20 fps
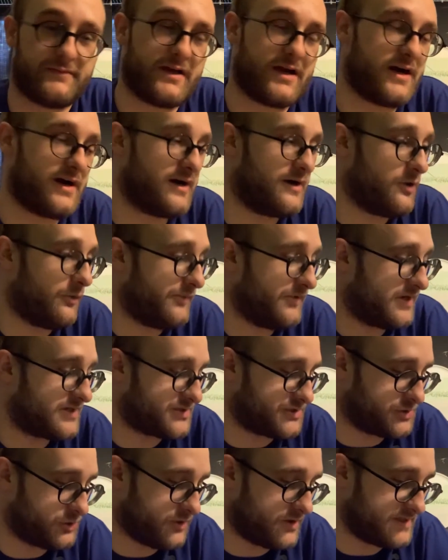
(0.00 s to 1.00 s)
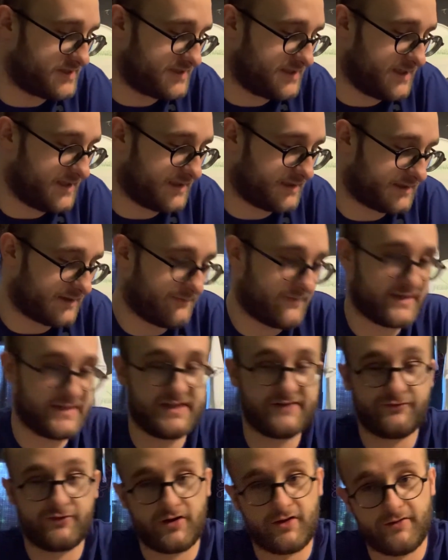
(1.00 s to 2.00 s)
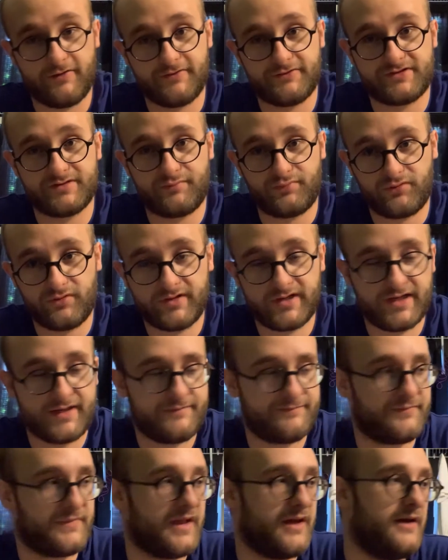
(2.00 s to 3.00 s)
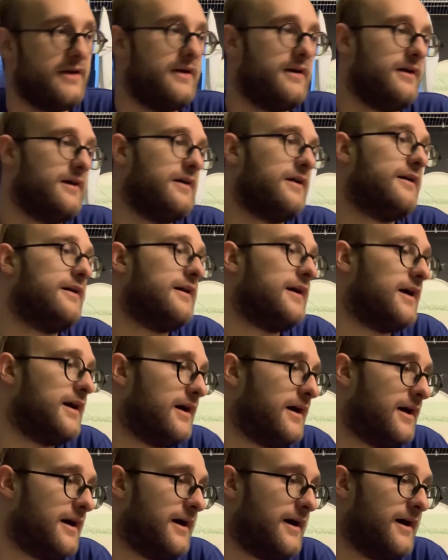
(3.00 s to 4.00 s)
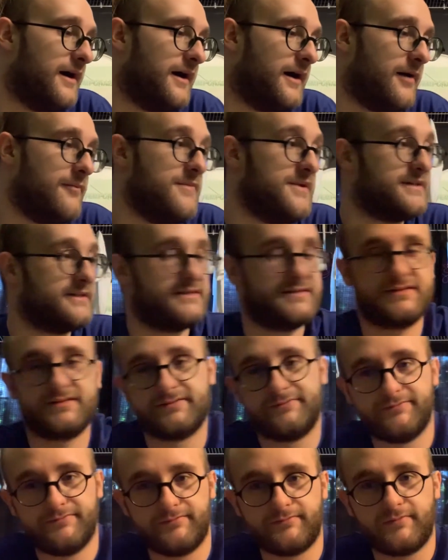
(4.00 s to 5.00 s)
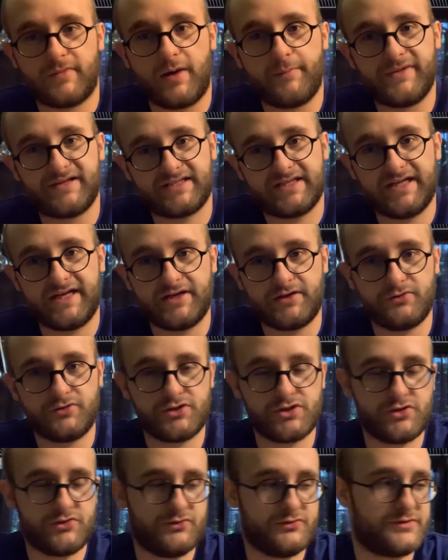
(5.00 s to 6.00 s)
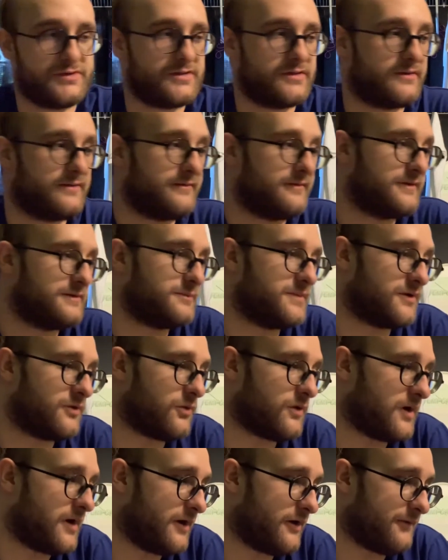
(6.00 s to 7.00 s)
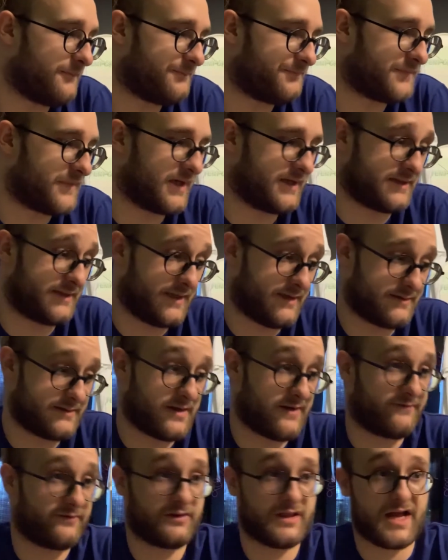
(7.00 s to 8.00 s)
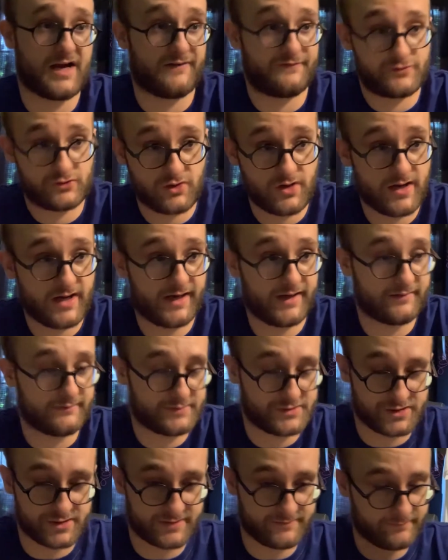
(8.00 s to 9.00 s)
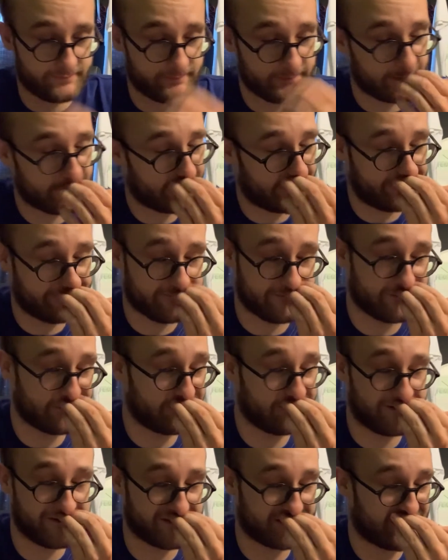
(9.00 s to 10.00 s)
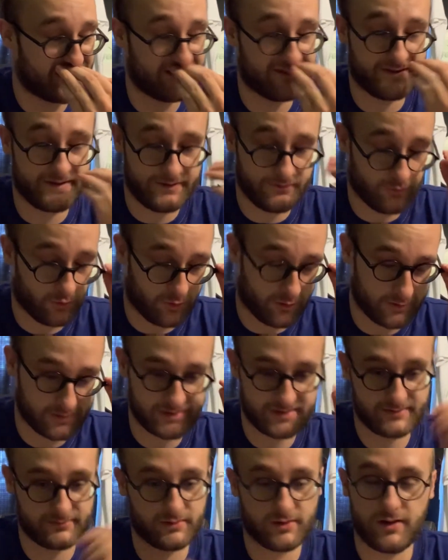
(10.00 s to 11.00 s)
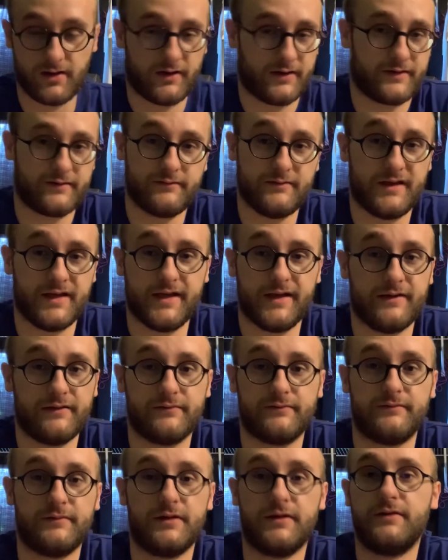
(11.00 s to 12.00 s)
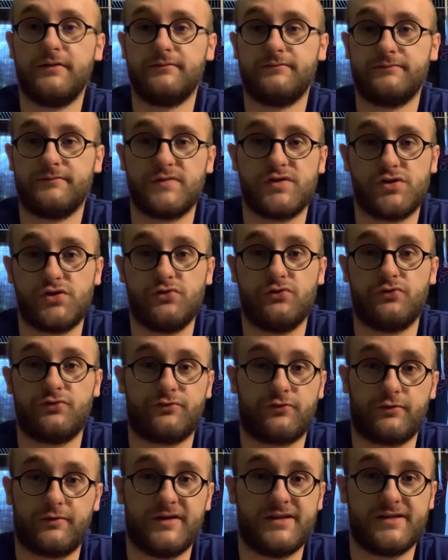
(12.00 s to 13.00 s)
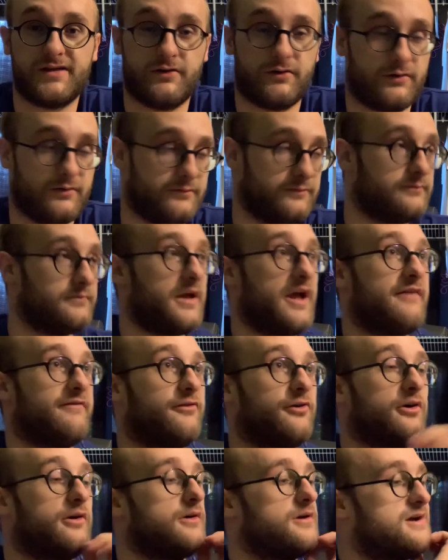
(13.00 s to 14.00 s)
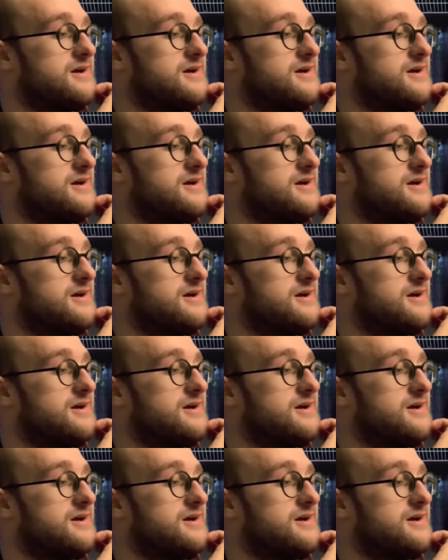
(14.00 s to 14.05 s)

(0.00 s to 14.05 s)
Uh, I hope you guys enjoyed seeing something different other than Supreme. Uh, I miss, I miss getting new shoes. It's been a while. Like I said, it's not for lack of trying. It's just I've literally just had the worst luck getting shoes for retail ever.